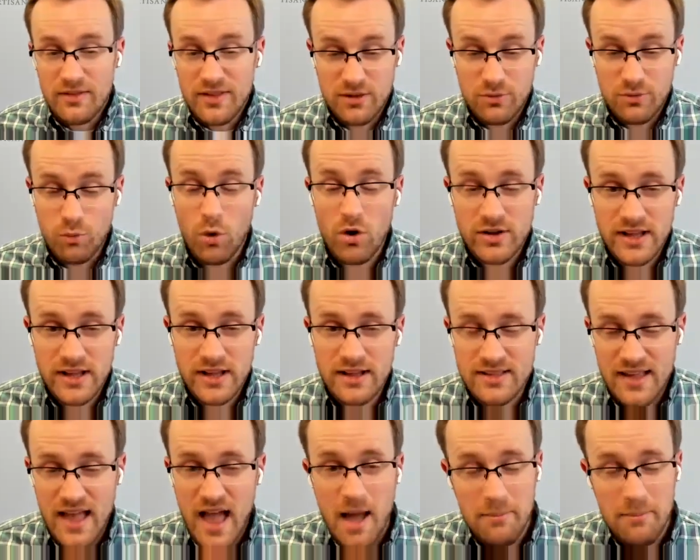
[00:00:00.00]
This work
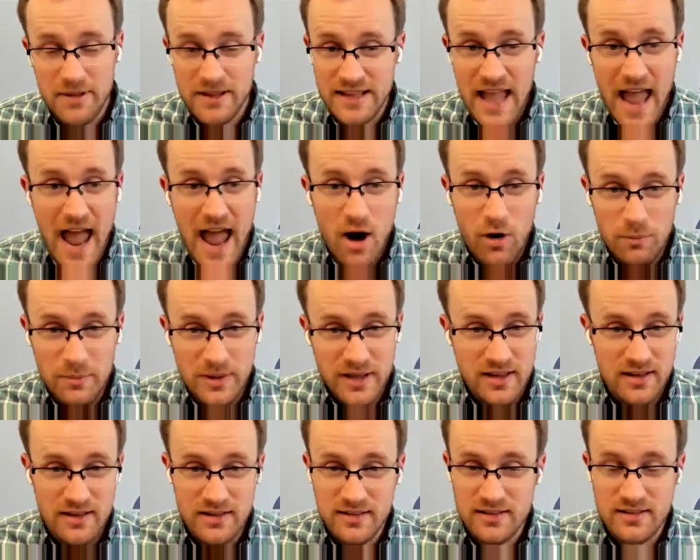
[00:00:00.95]
needs to happen now,
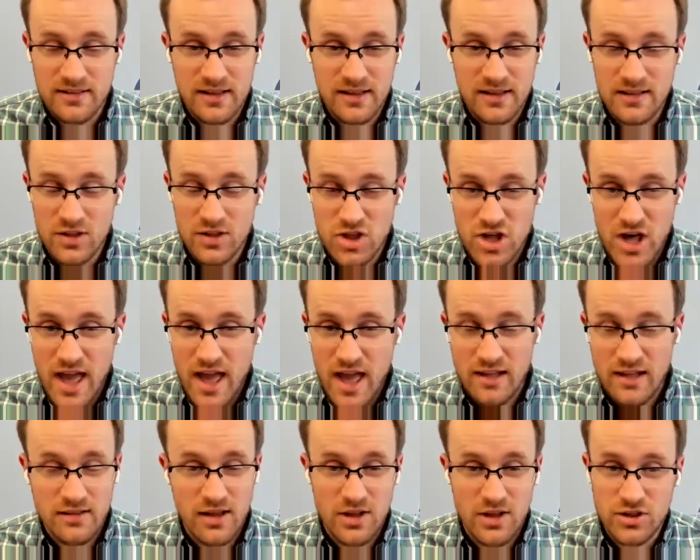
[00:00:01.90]
because
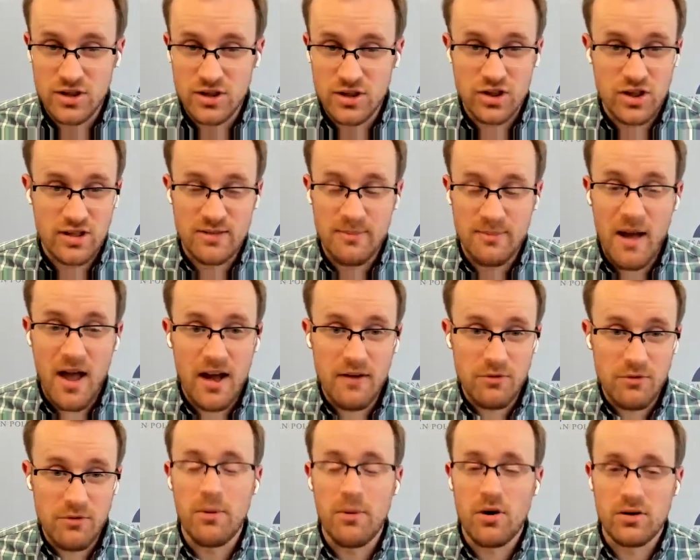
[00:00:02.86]
TCJA touches just about
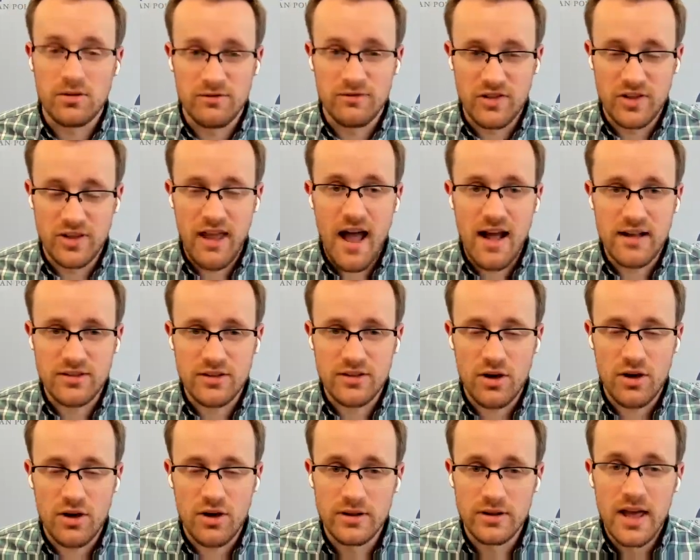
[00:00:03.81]
every part of the tax
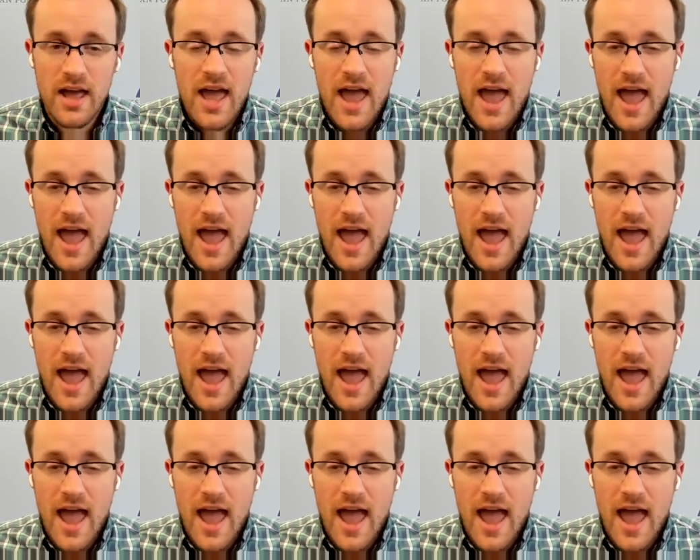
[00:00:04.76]
code.